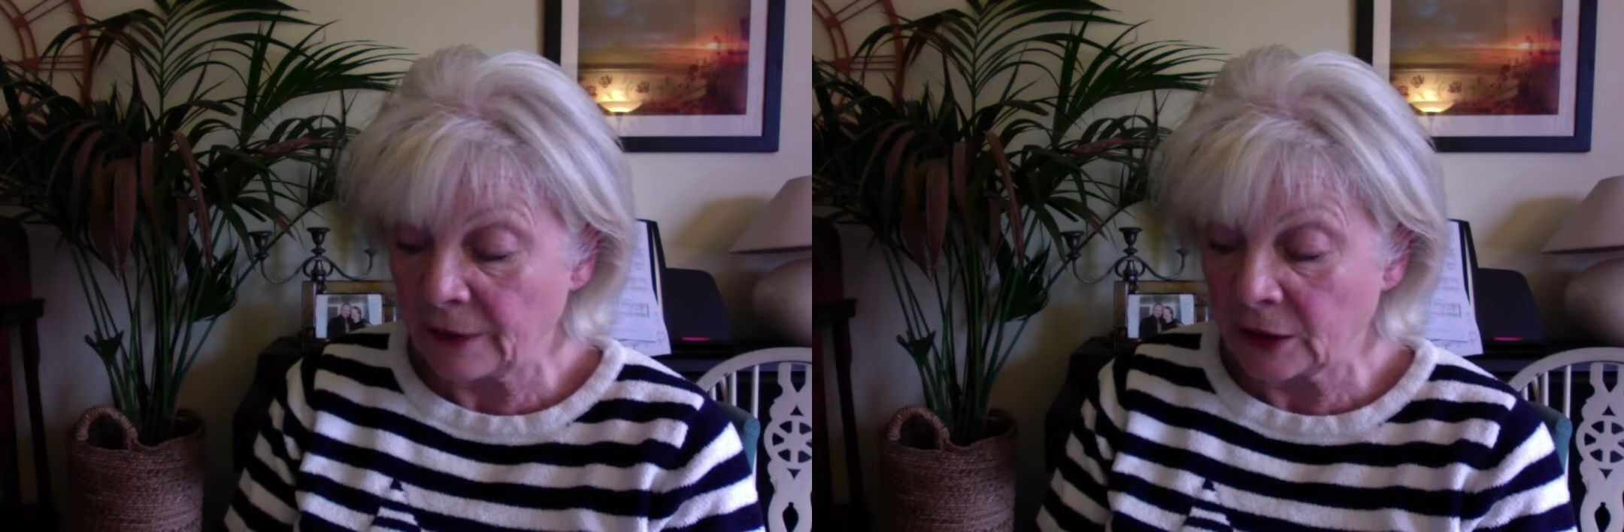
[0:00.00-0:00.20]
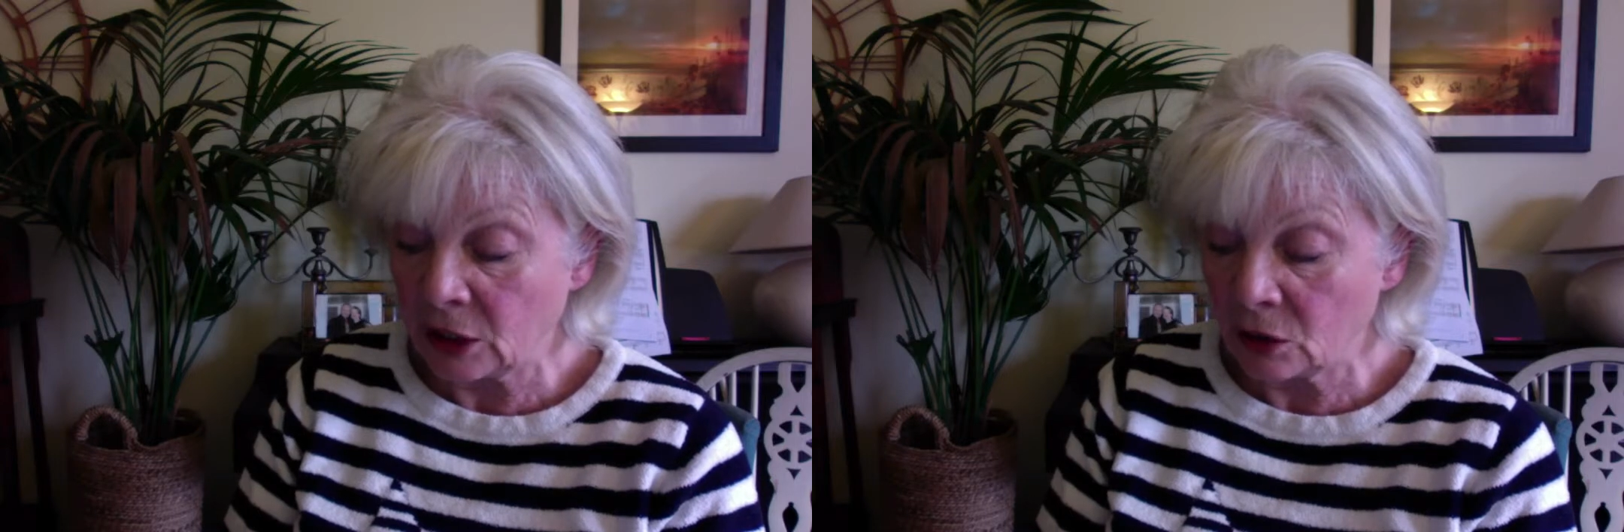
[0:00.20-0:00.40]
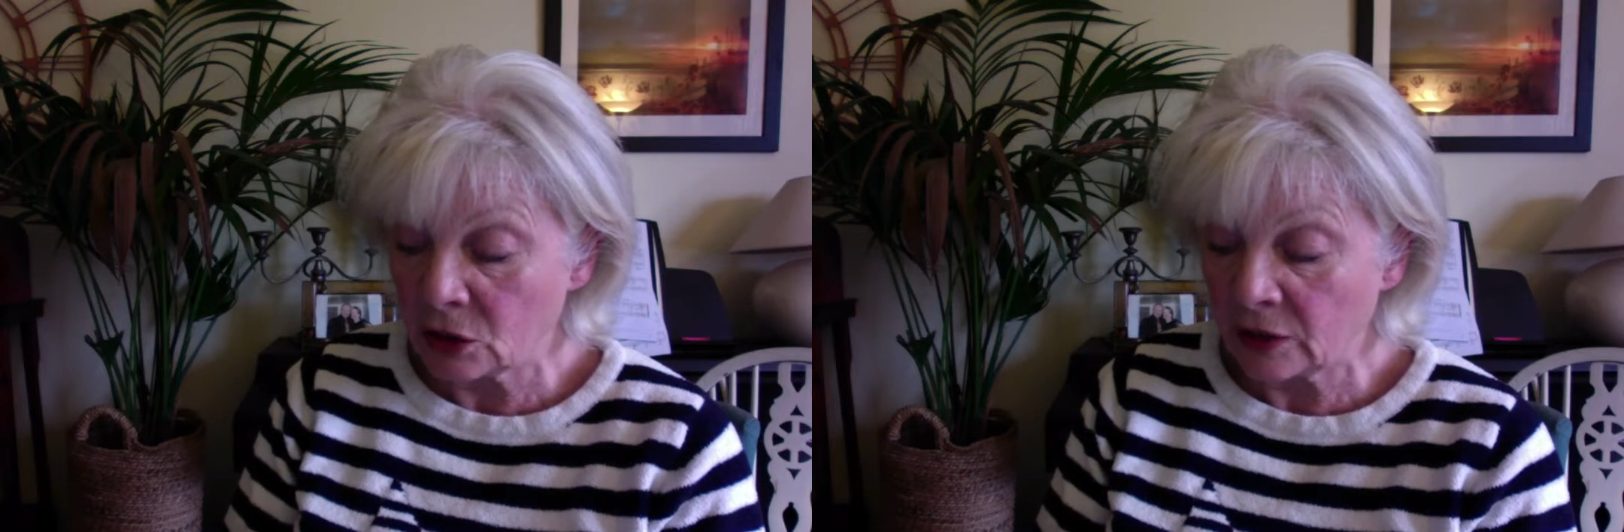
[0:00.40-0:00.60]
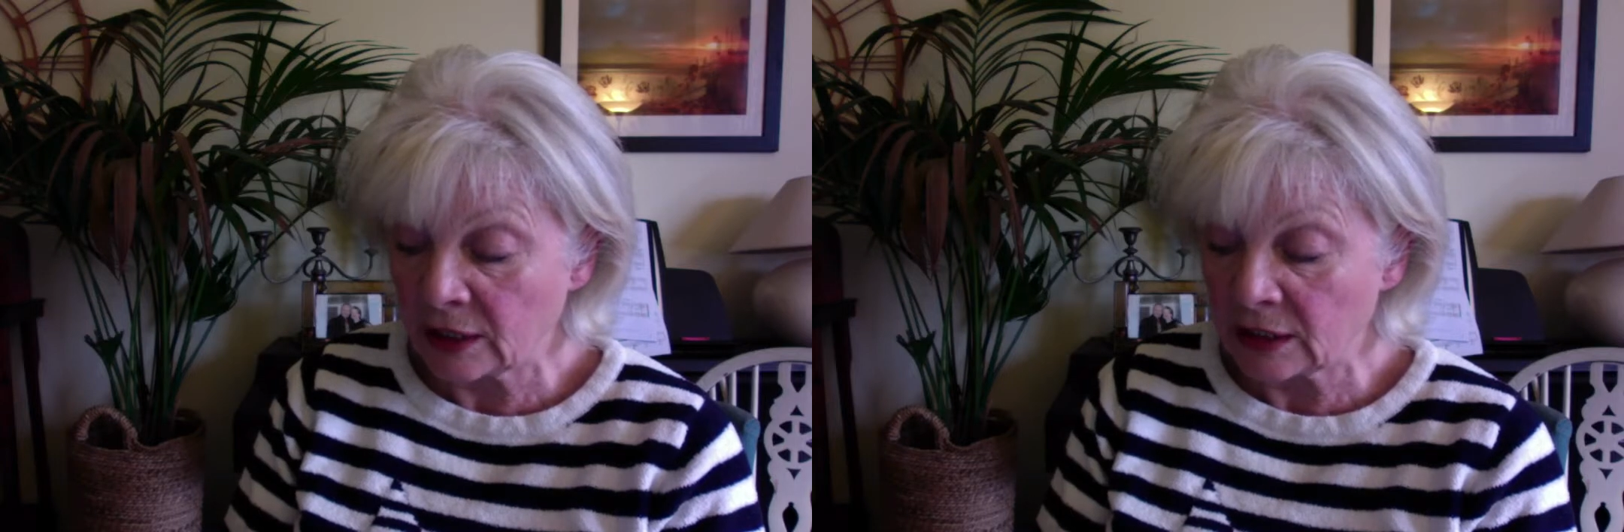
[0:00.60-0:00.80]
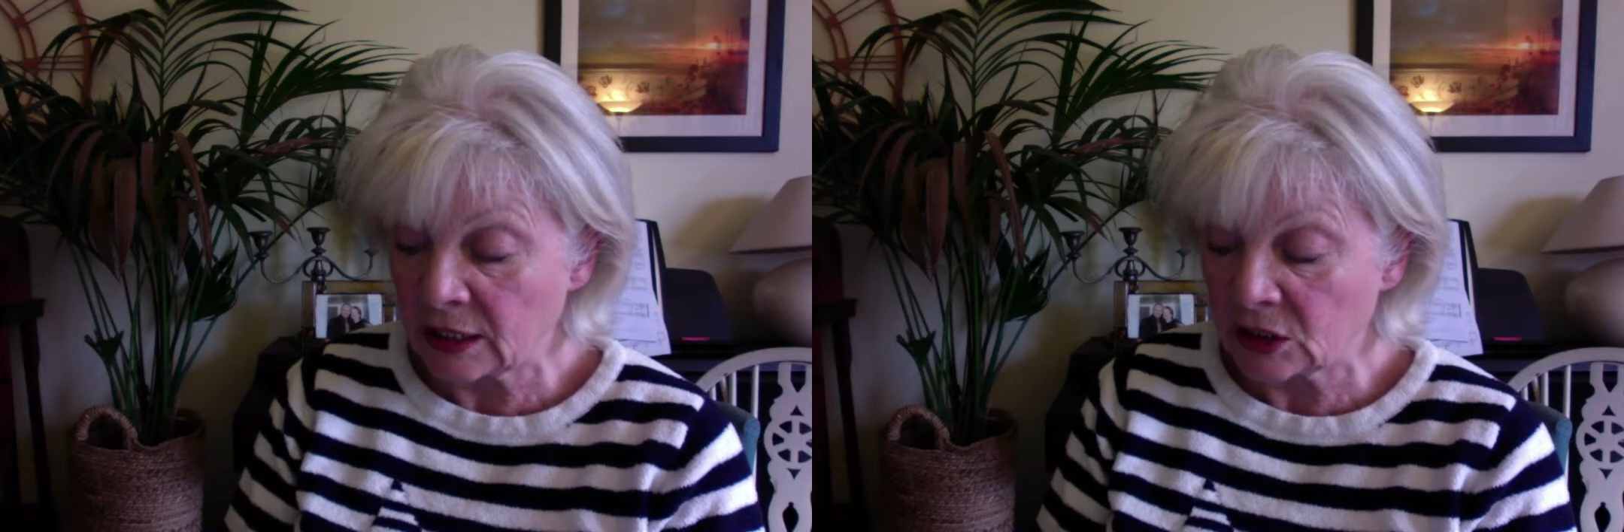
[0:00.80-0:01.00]
no direct
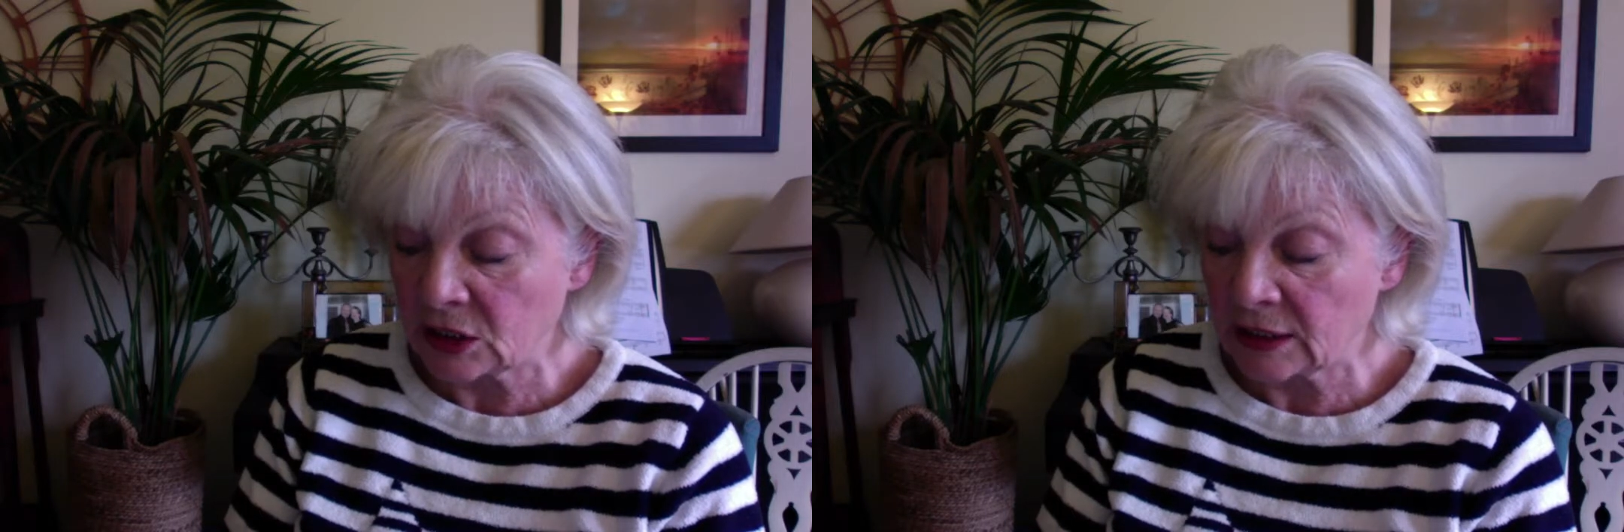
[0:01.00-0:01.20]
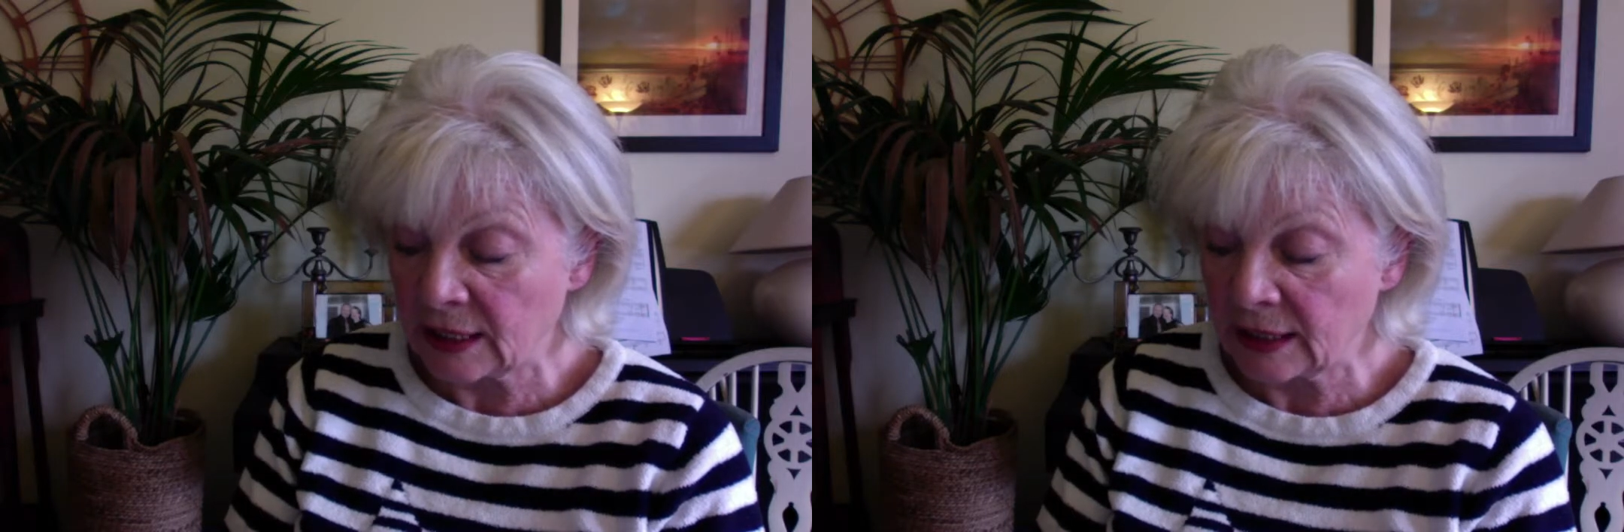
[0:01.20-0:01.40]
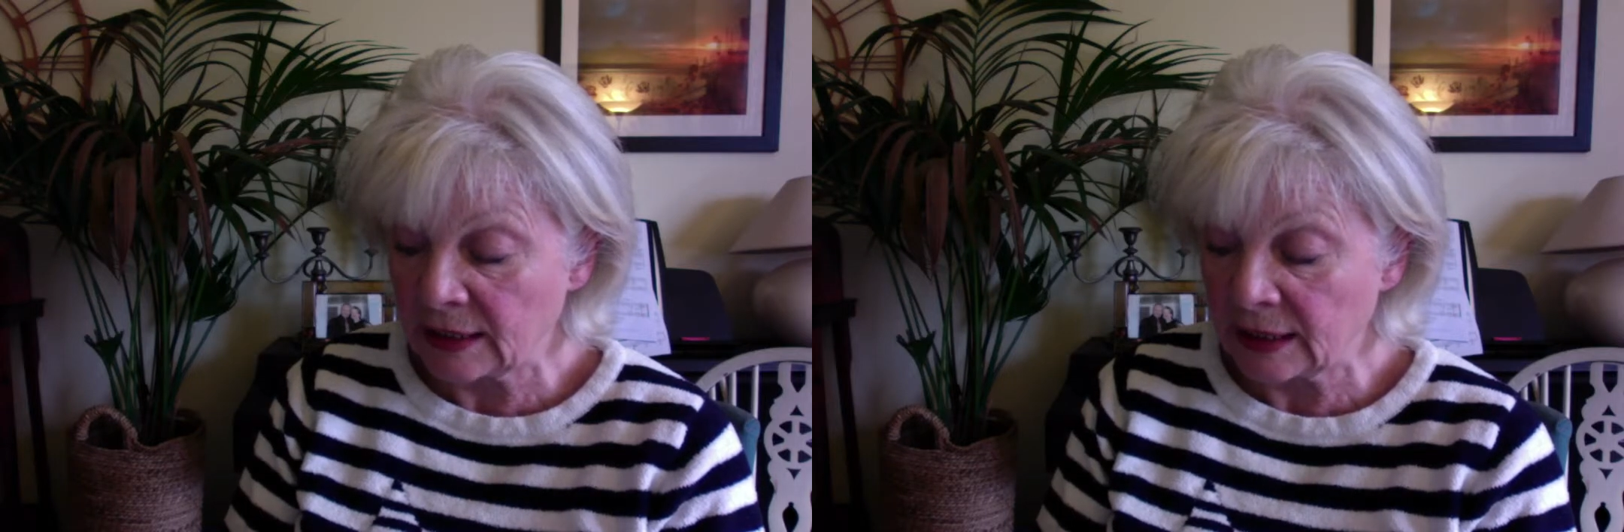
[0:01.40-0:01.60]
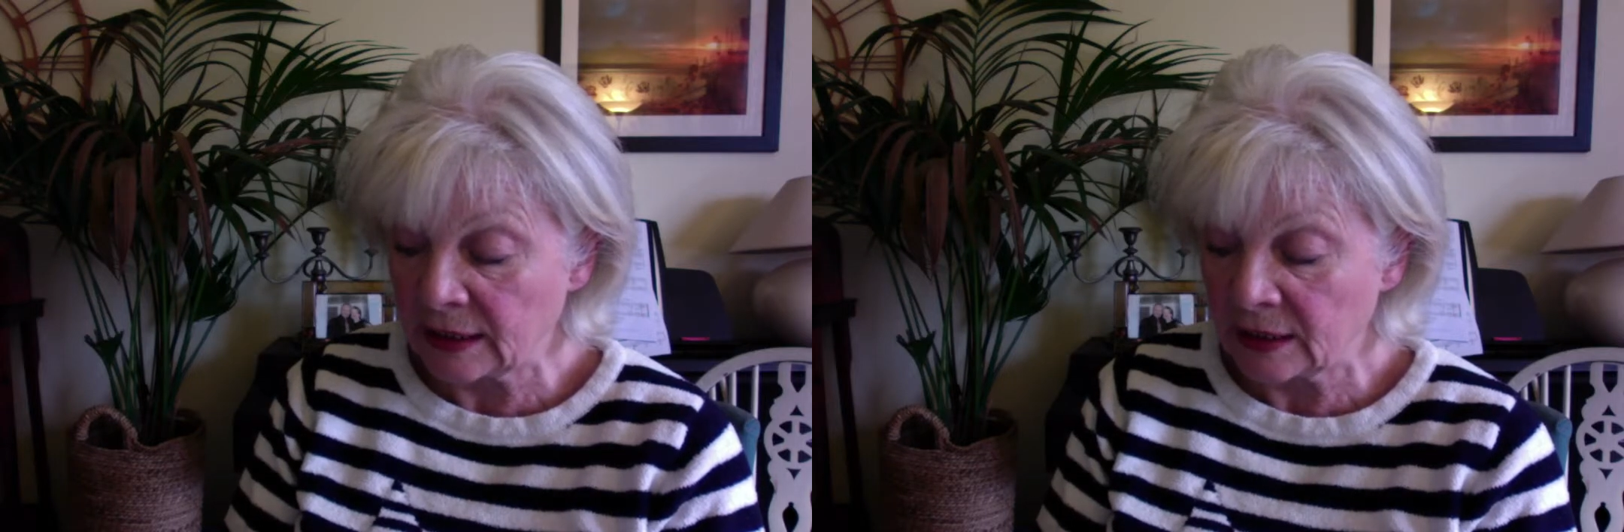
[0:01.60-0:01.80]
touch is needed,